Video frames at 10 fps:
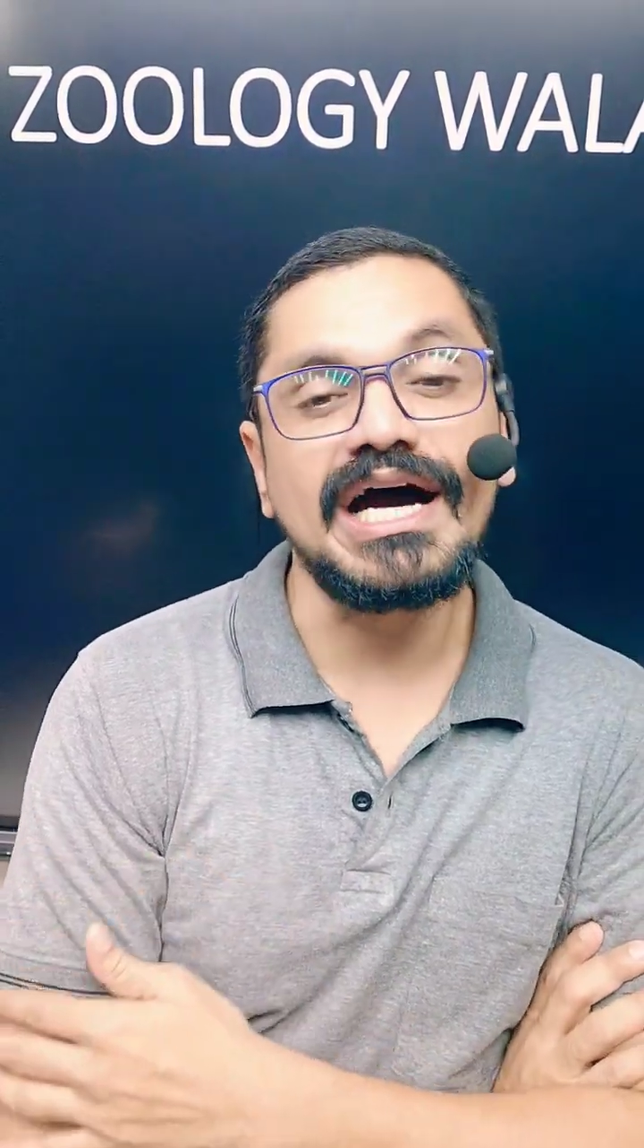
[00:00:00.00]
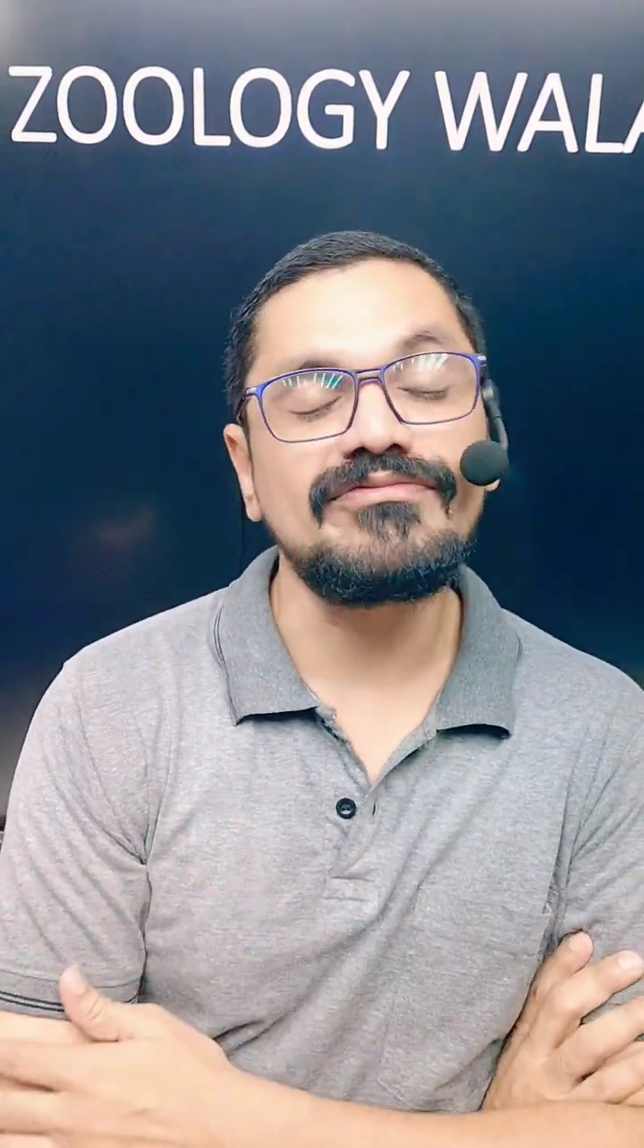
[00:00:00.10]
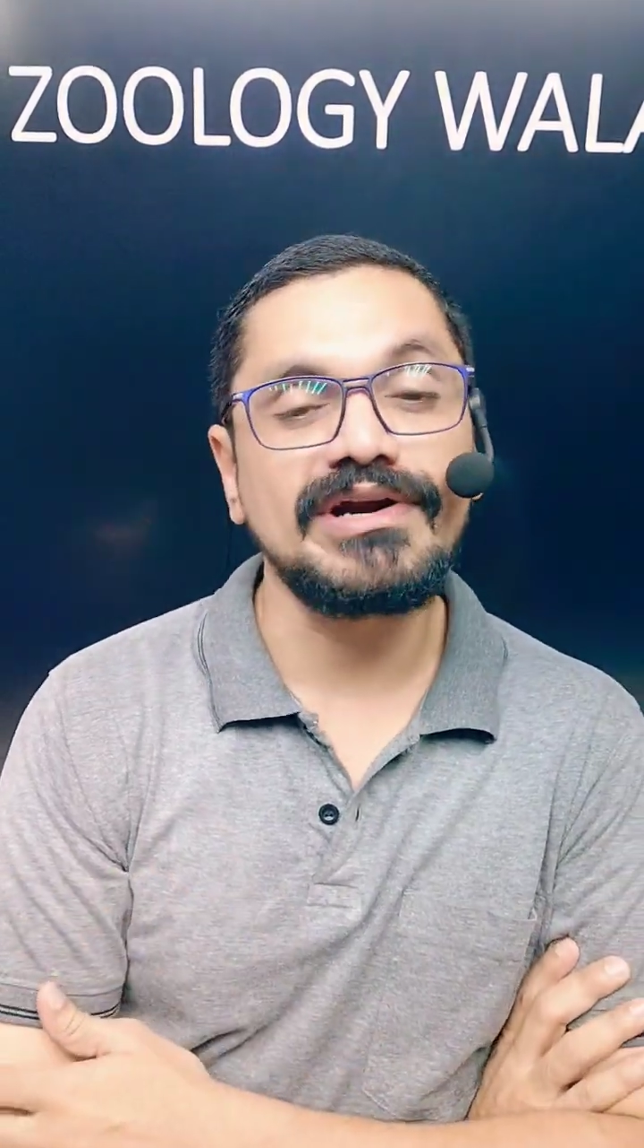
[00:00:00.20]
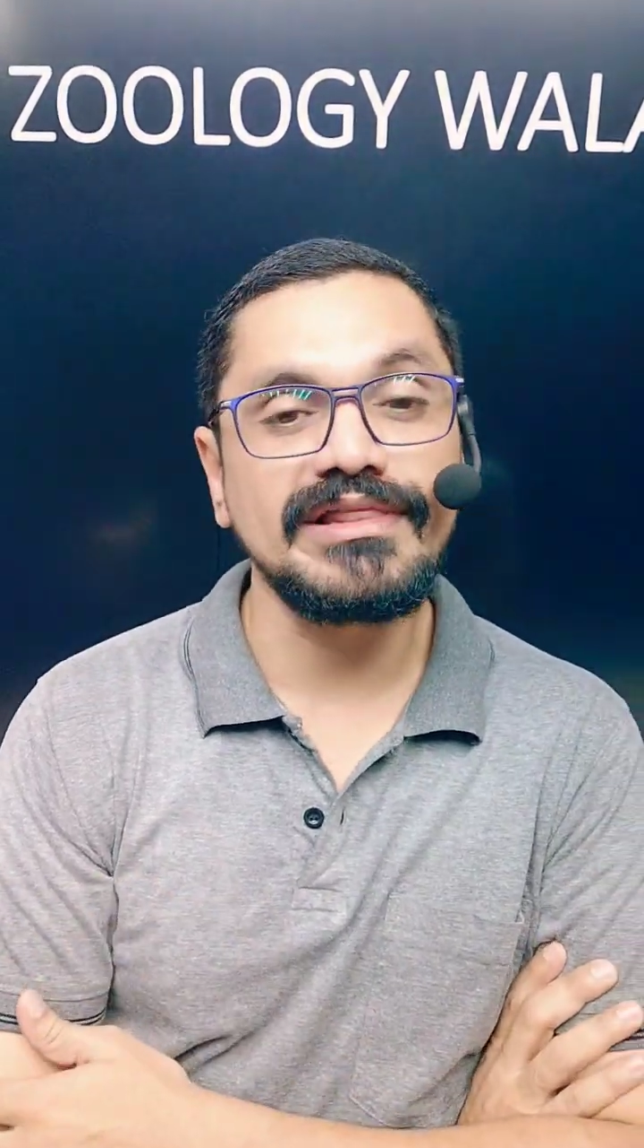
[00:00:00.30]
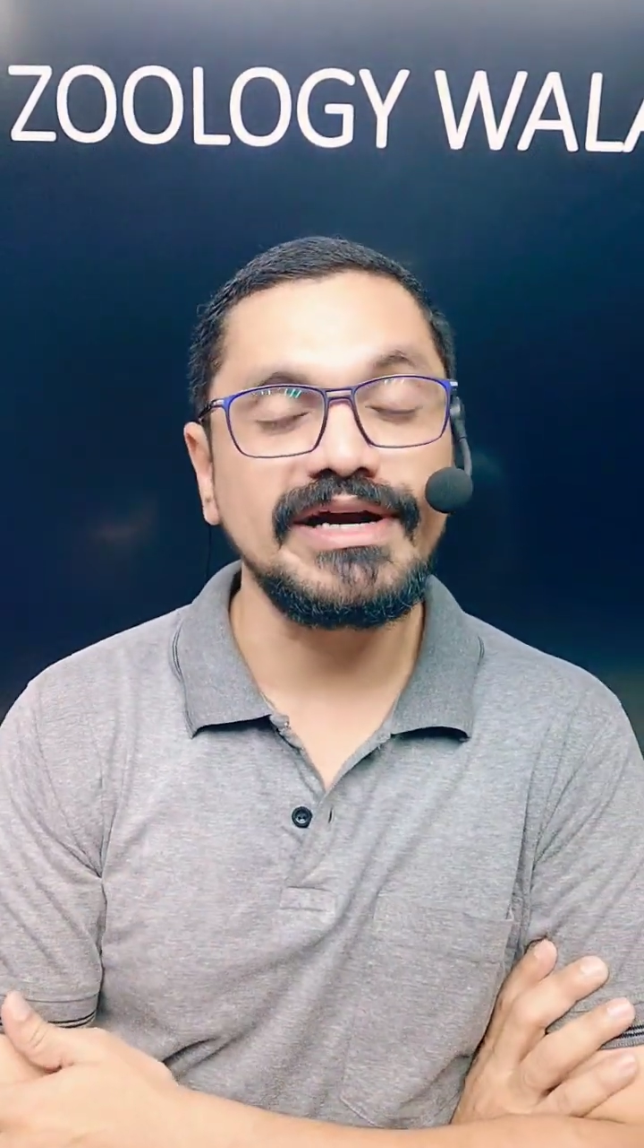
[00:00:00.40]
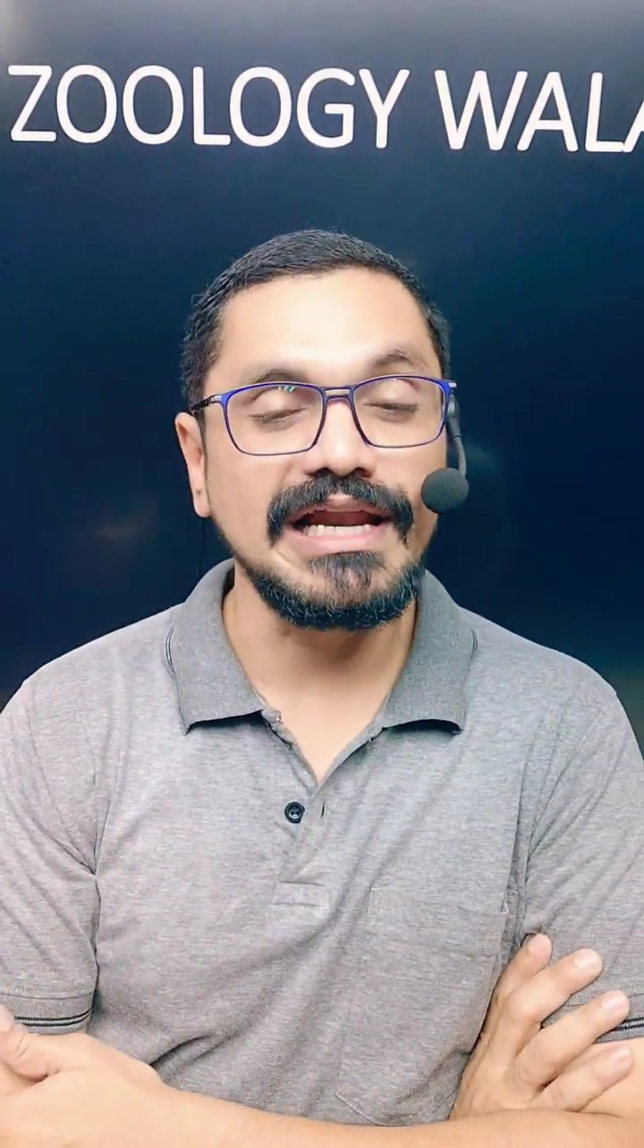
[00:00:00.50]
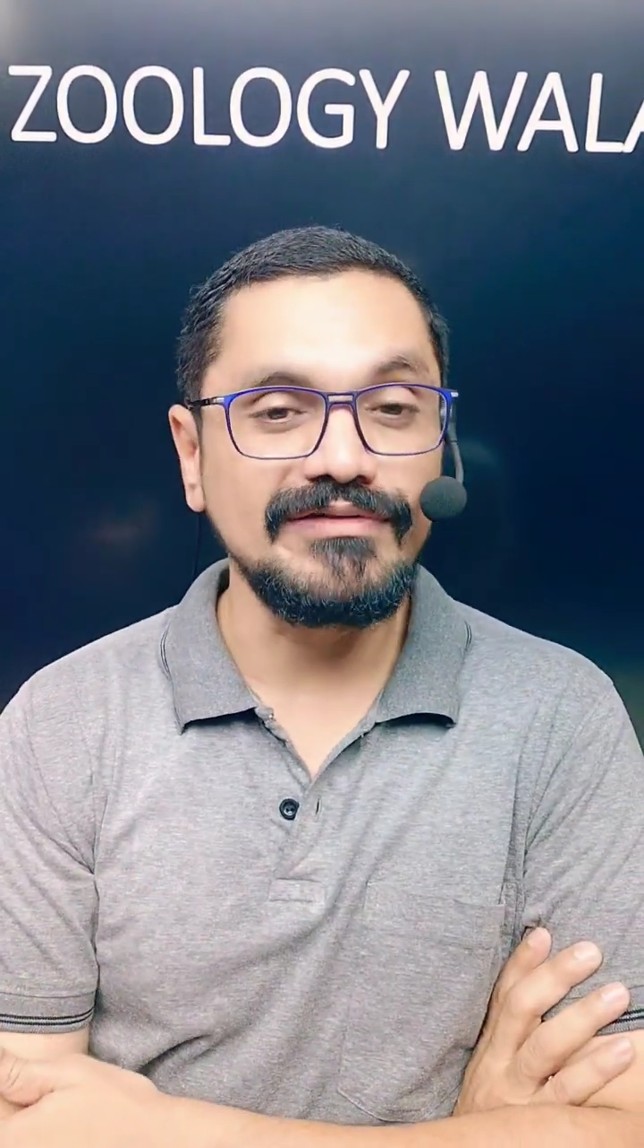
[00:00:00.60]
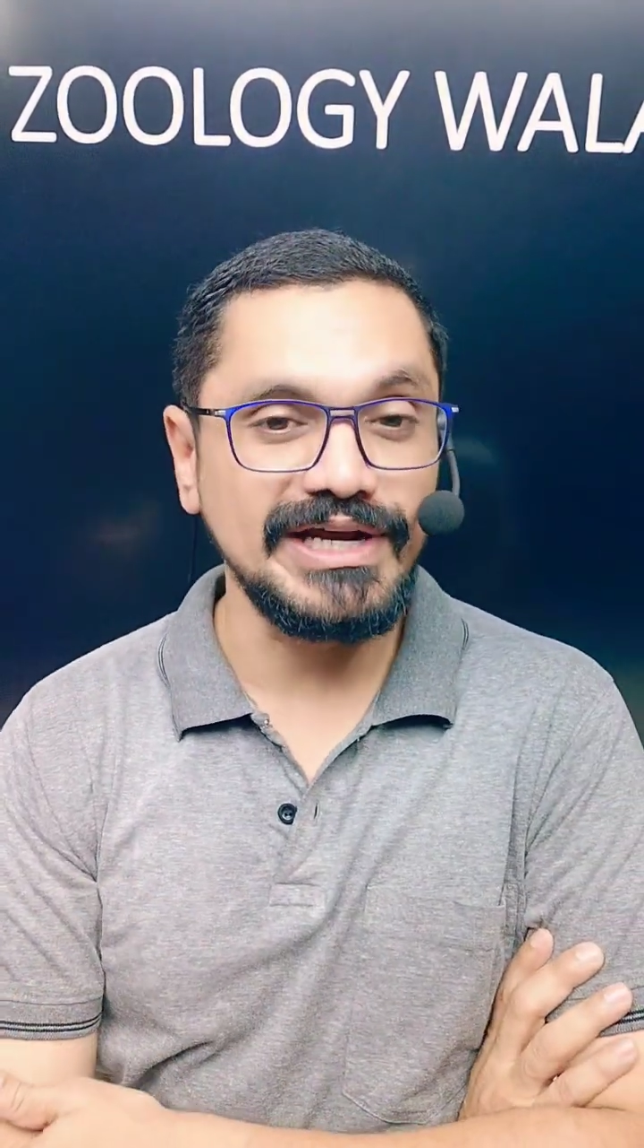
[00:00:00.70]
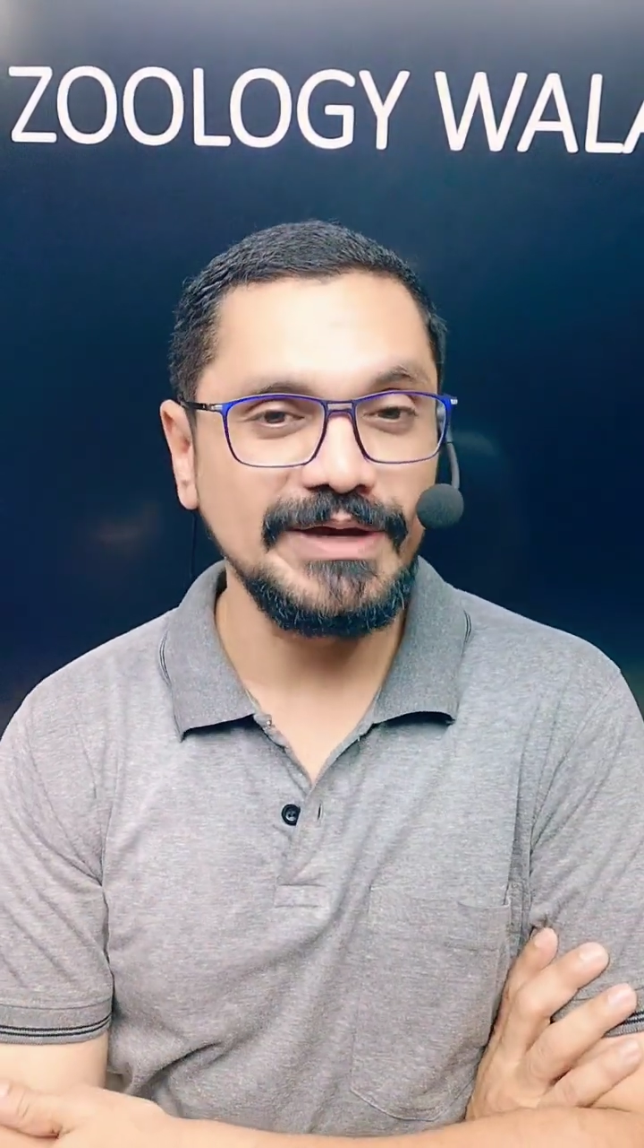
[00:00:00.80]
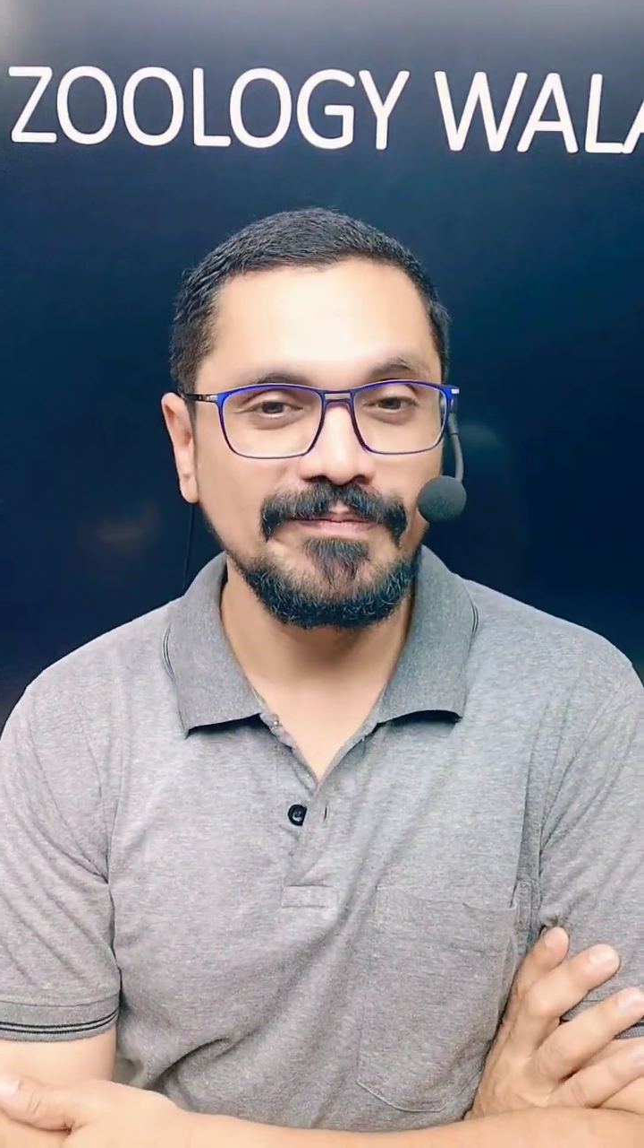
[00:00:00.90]
after the
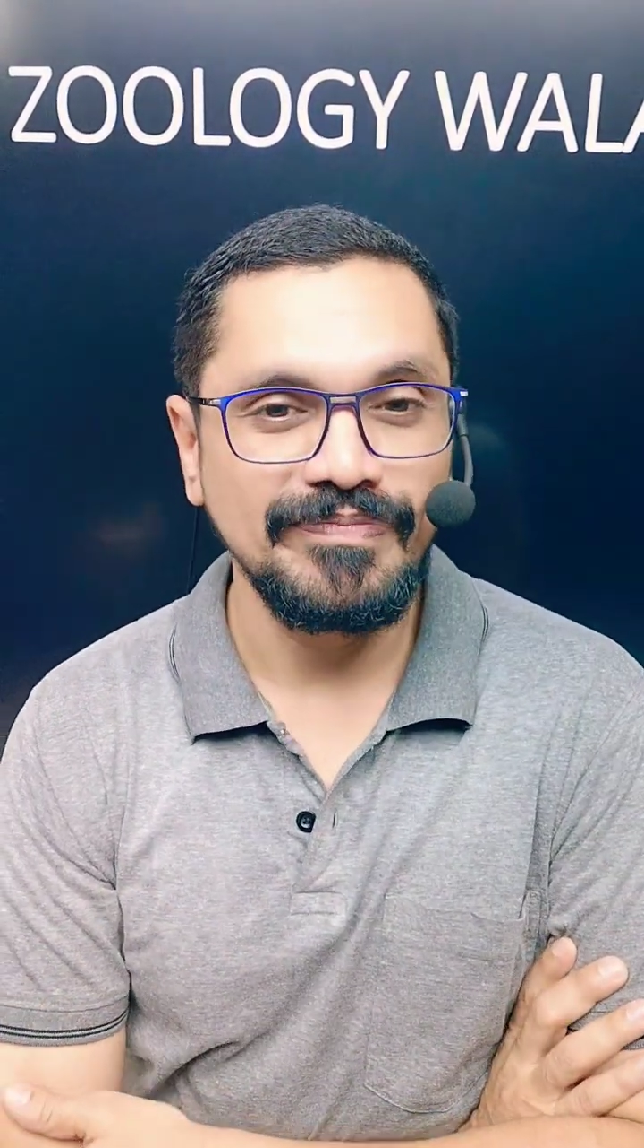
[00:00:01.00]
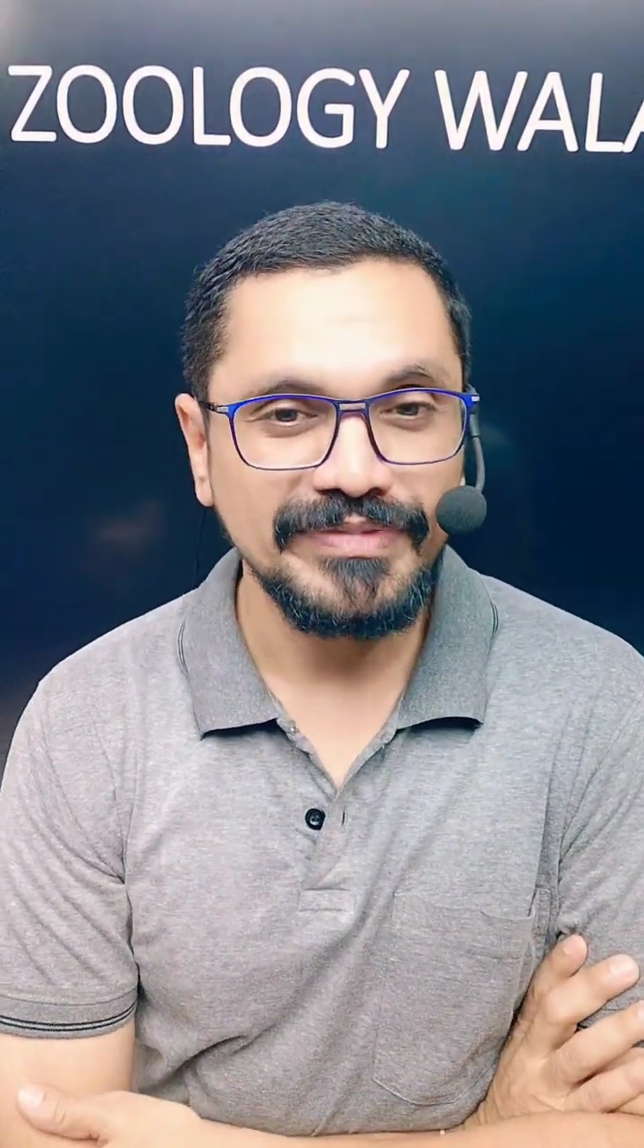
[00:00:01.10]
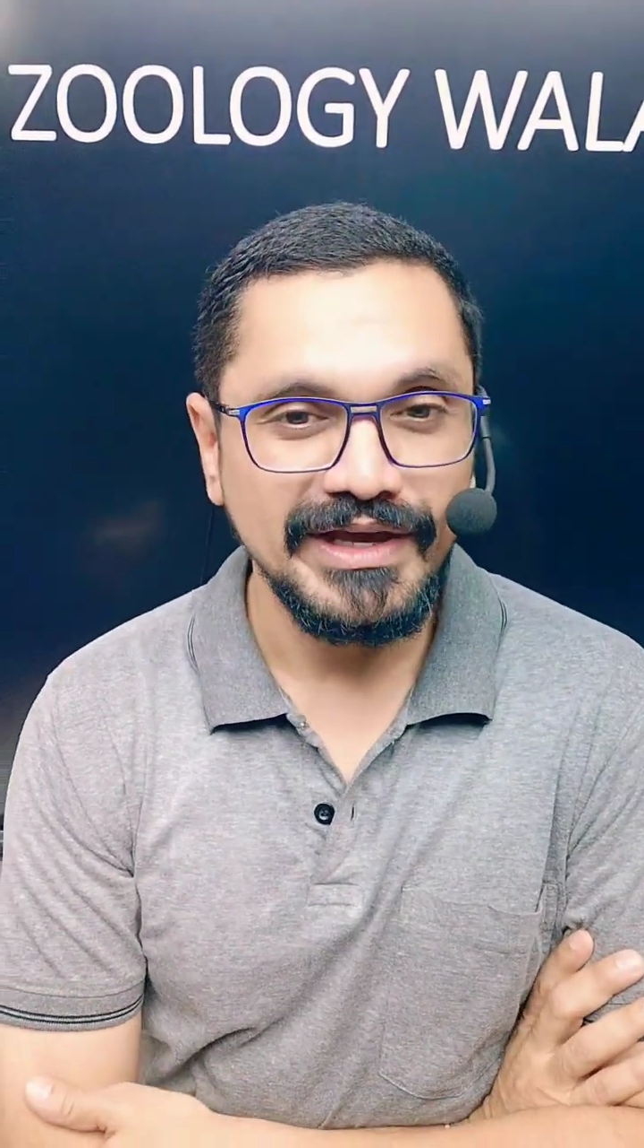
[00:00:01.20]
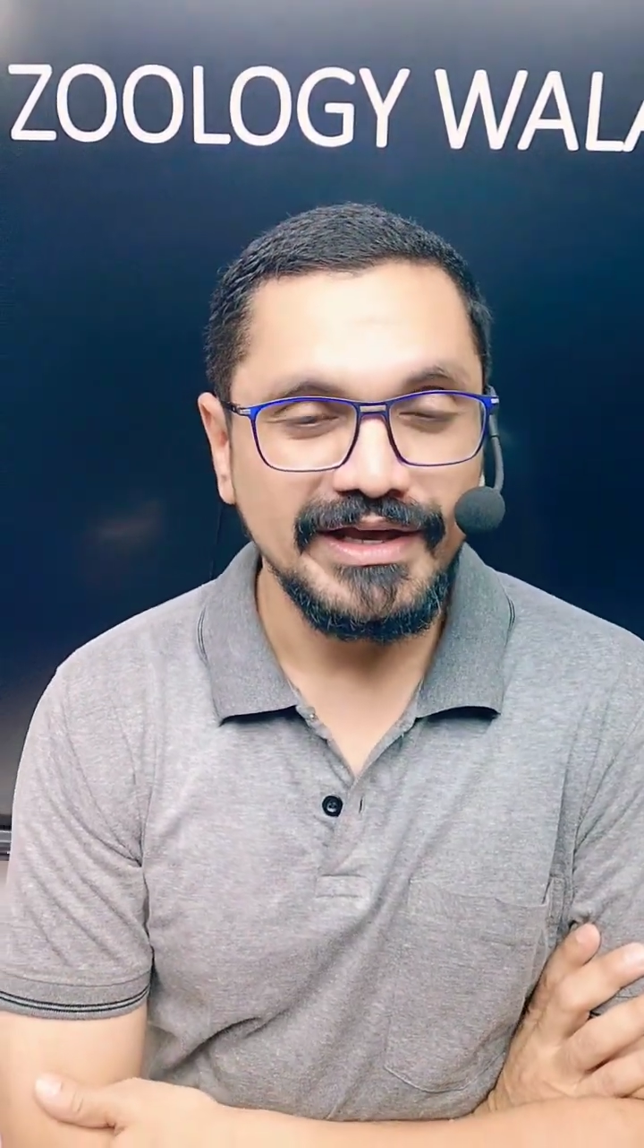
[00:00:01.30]
delivery,